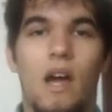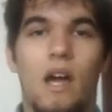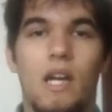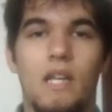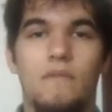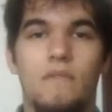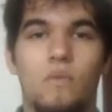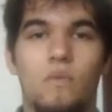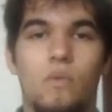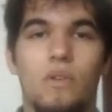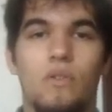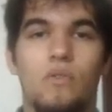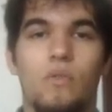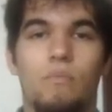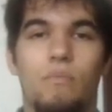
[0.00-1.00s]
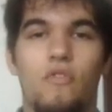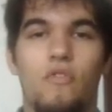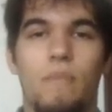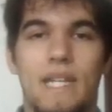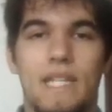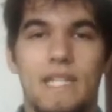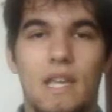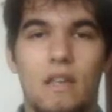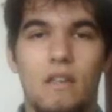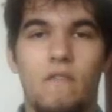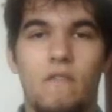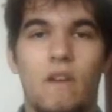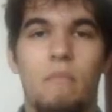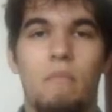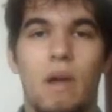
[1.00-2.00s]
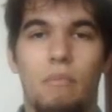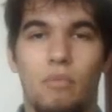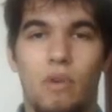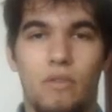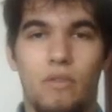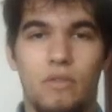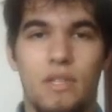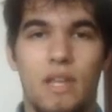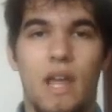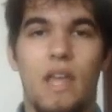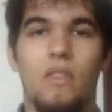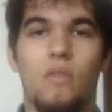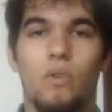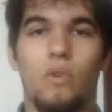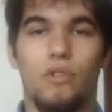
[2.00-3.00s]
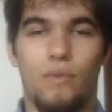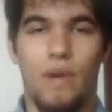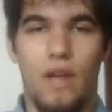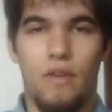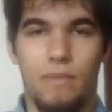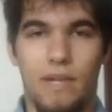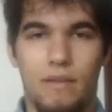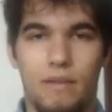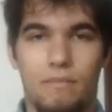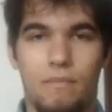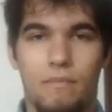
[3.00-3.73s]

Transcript: I have sworn to improve myself, my brothers, and the world around me.